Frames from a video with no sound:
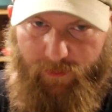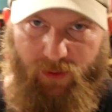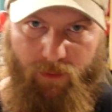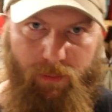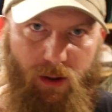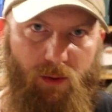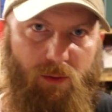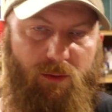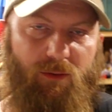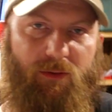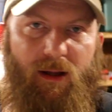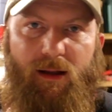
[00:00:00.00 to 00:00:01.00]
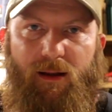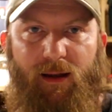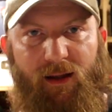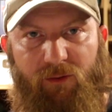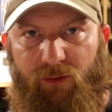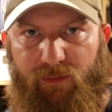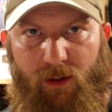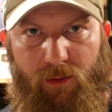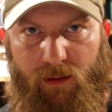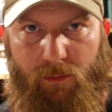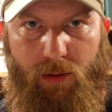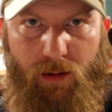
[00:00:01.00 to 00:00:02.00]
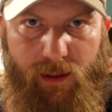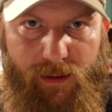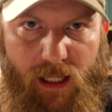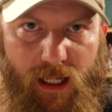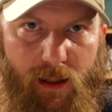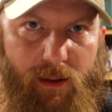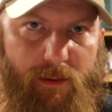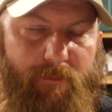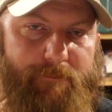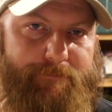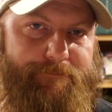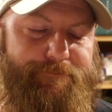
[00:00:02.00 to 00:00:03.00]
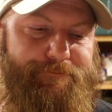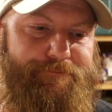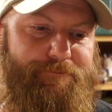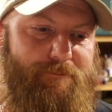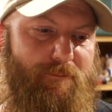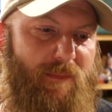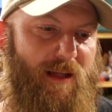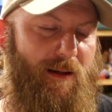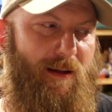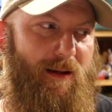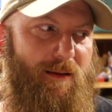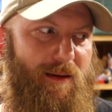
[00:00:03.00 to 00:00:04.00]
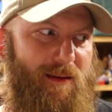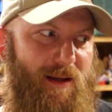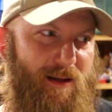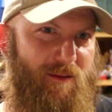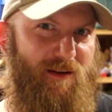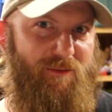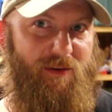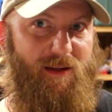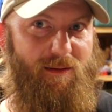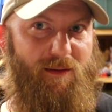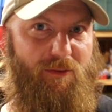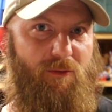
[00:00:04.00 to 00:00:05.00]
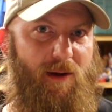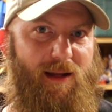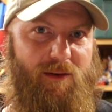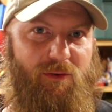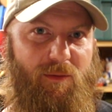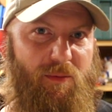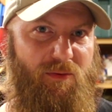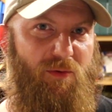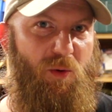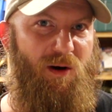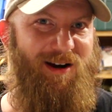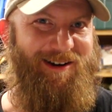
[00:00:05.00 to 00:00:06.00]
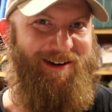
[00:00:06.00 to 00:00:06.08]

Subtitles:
up to the polls and just voting the party line. The thing is, I've seen this strategy before.